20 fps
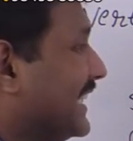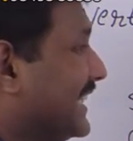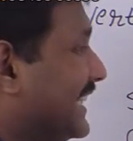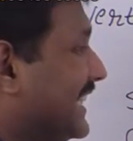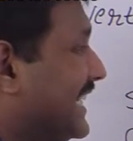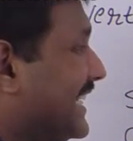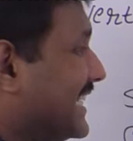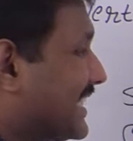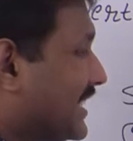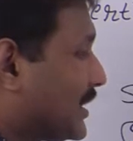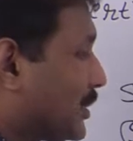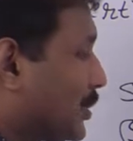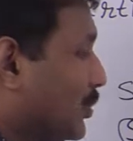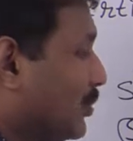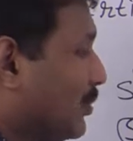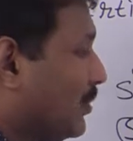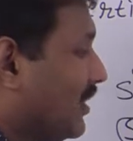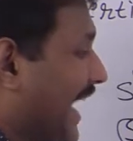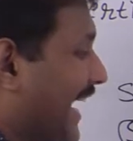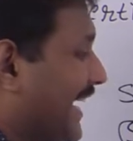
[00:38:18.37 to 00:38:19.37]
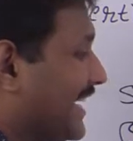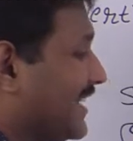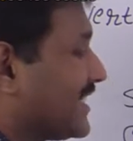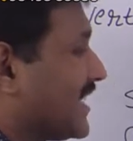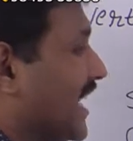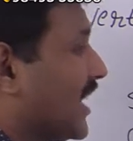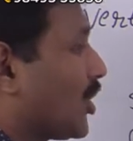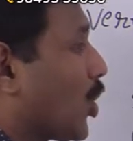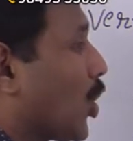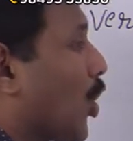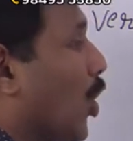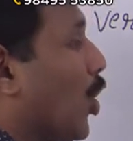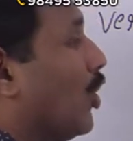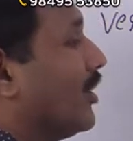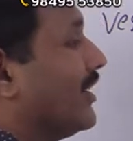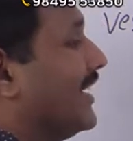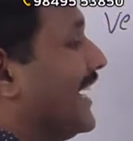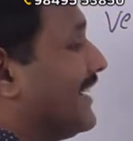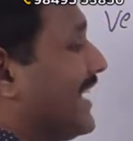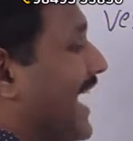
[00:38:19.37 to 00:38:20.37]
these two lines are
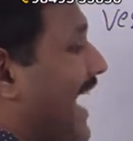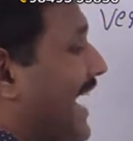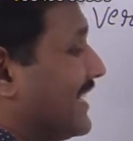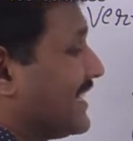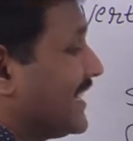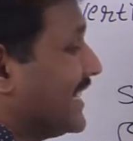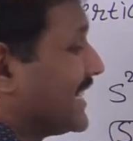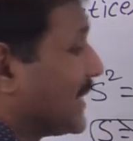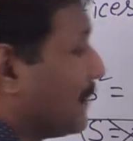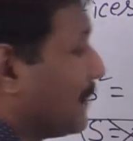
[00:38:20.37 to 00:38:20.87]
coordinate axis.